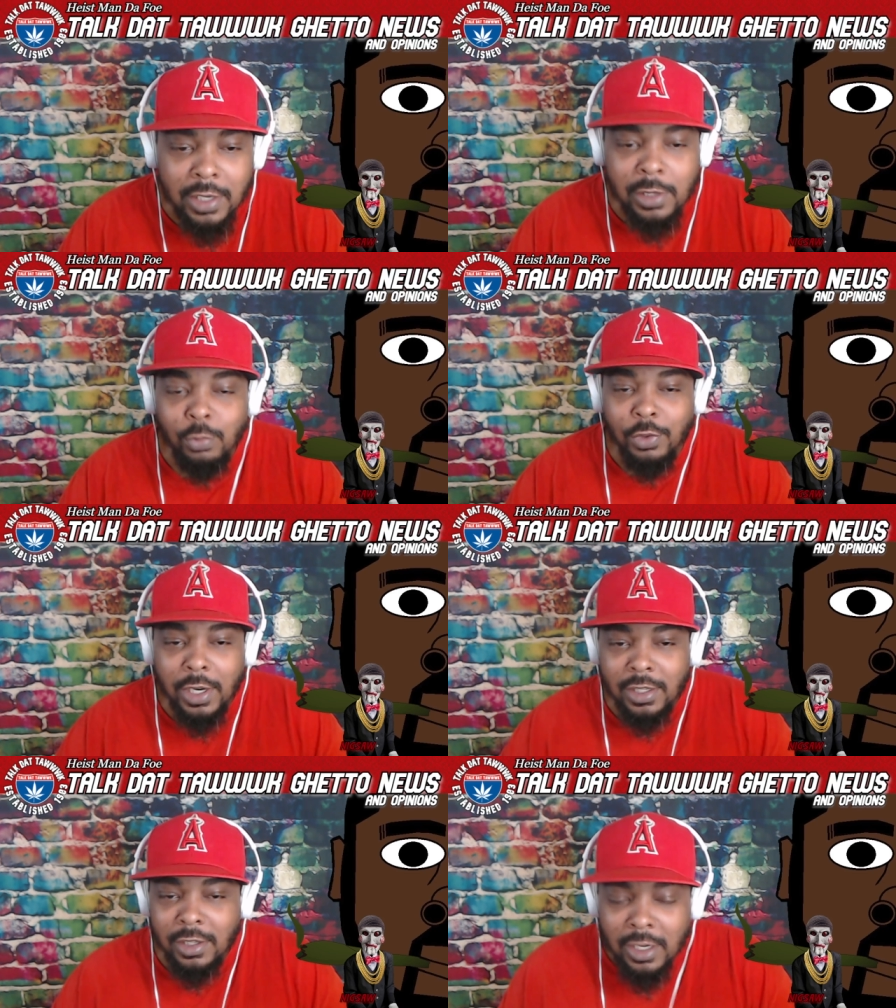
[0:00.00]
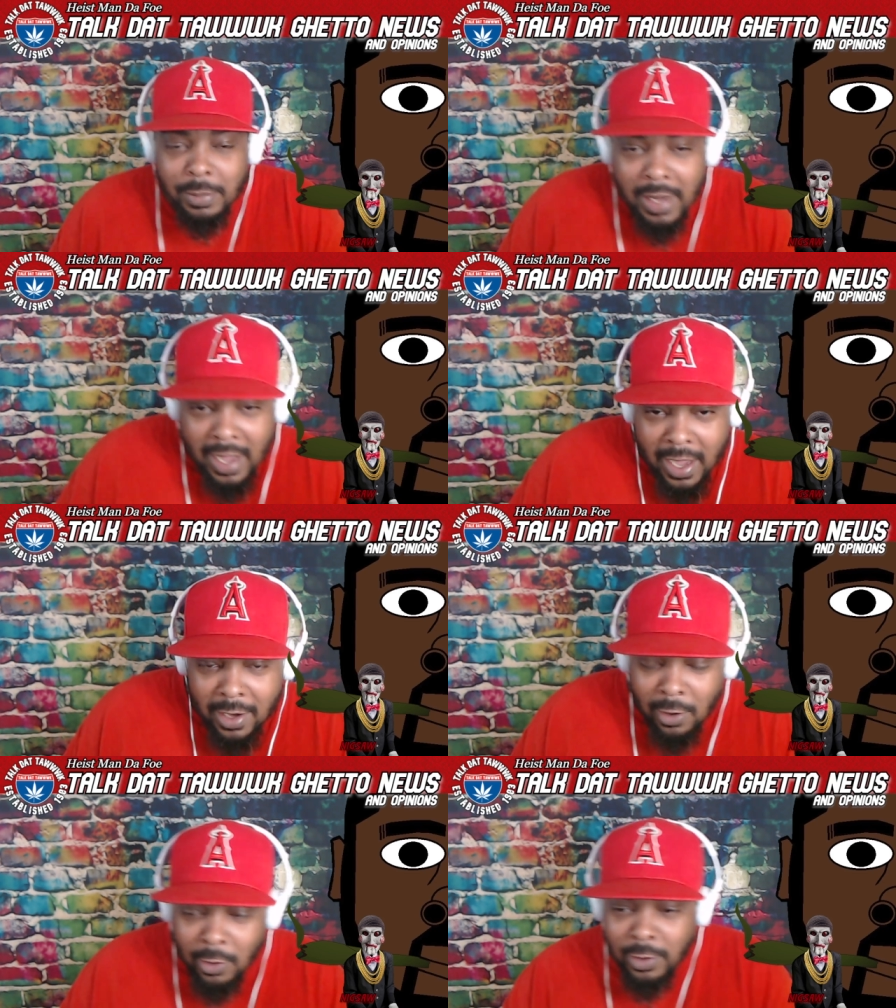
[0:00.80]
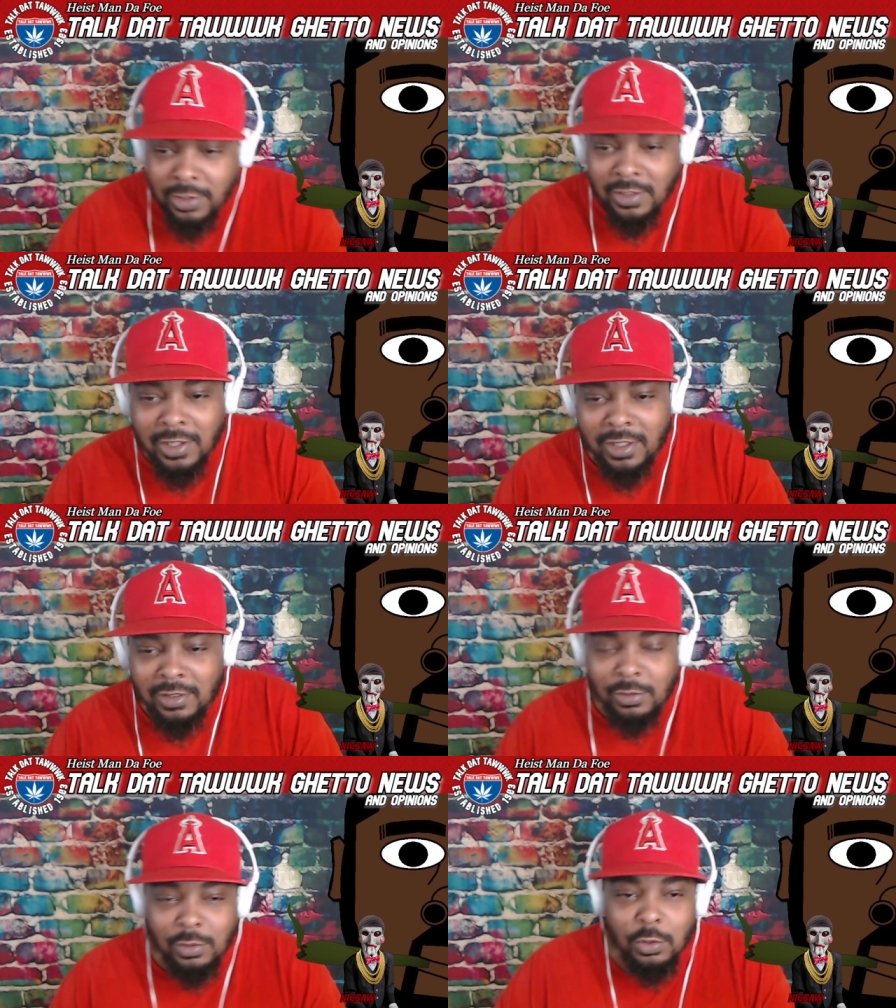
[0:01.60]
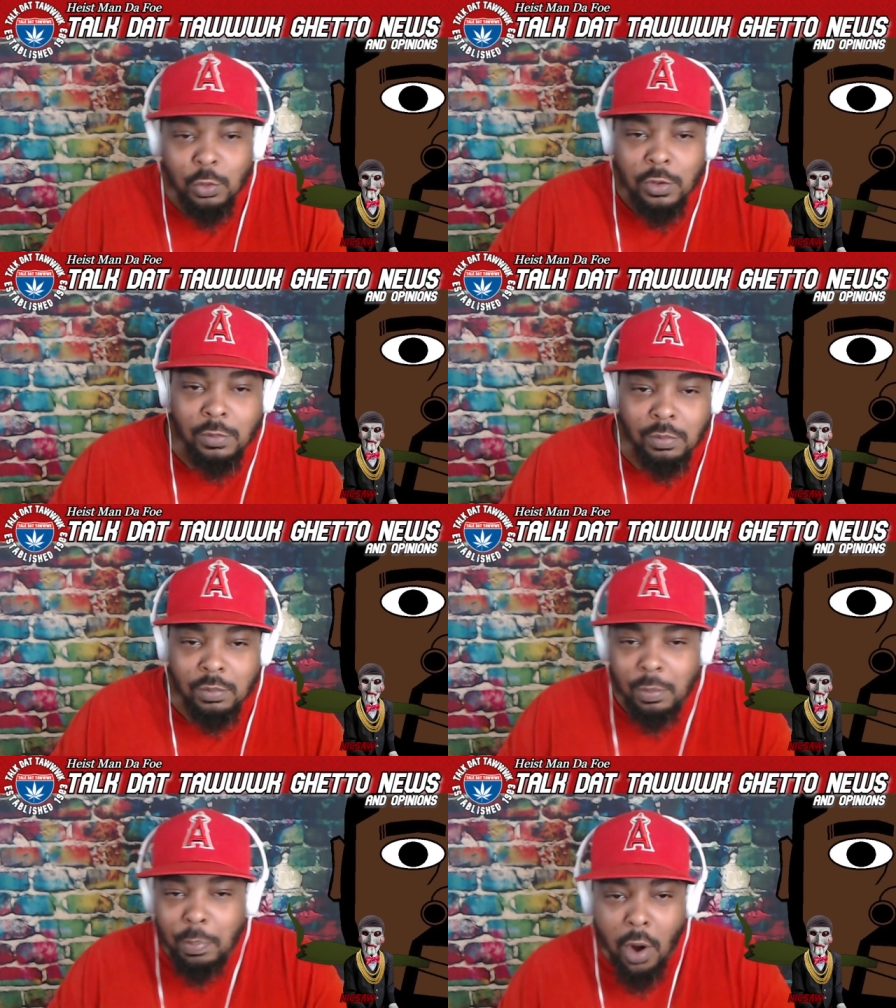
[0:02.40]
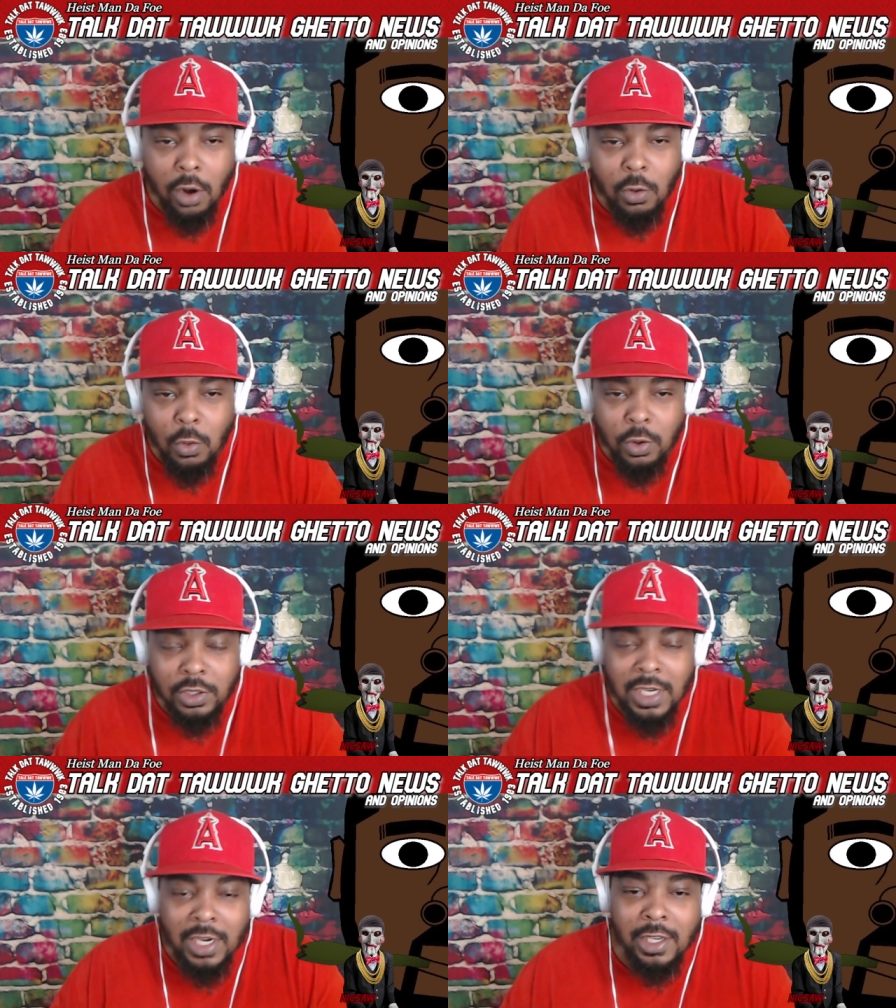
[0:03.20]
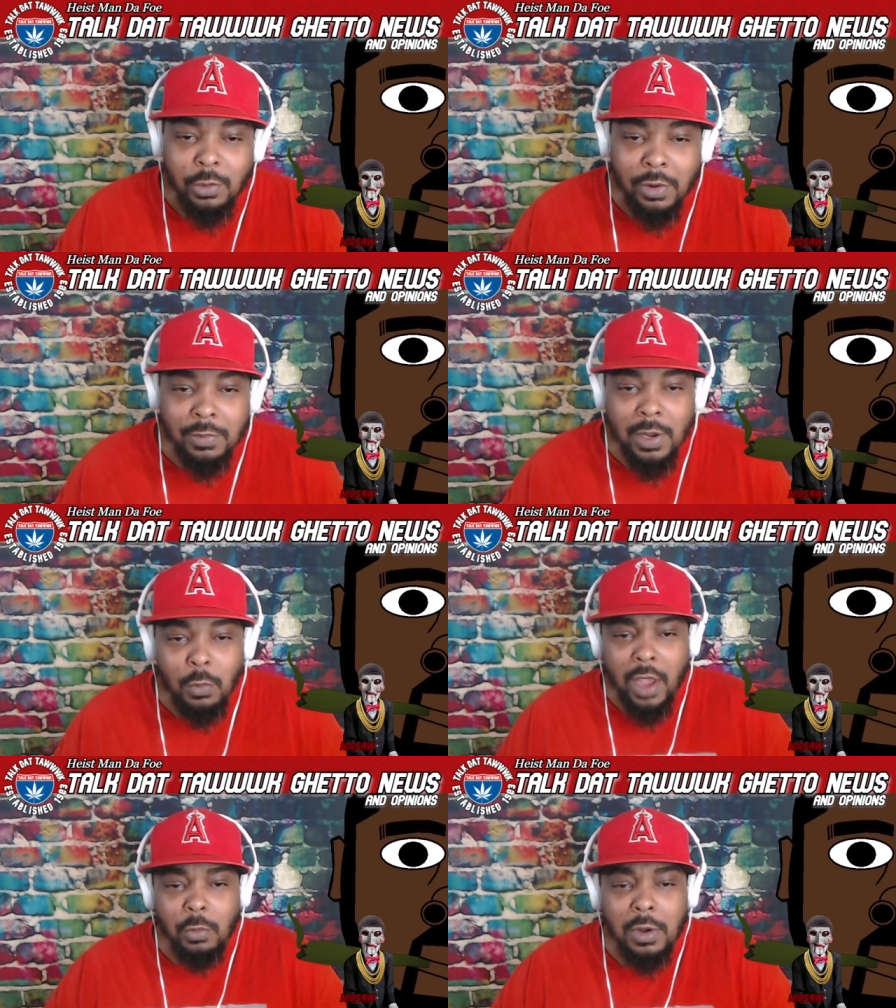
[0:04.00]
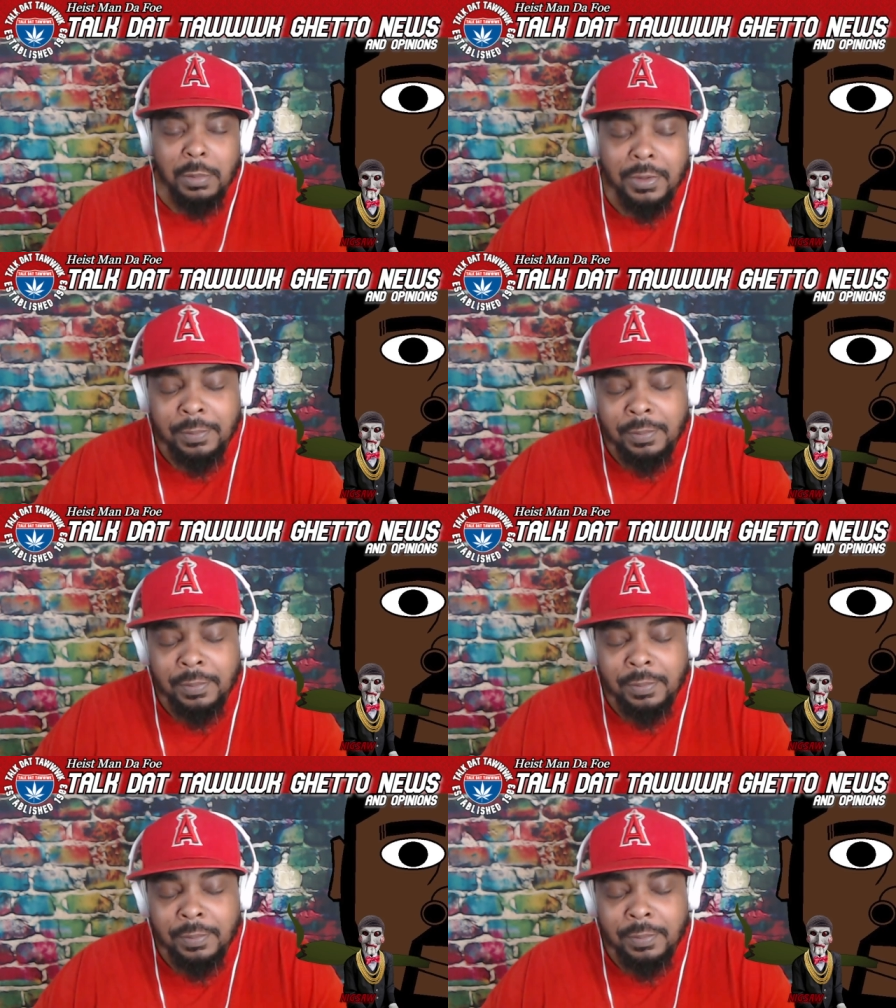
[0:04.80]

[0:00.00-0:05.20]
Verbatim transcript: He running, ducking behind cars, ducking, doing parkour, trying to get away from that white woman.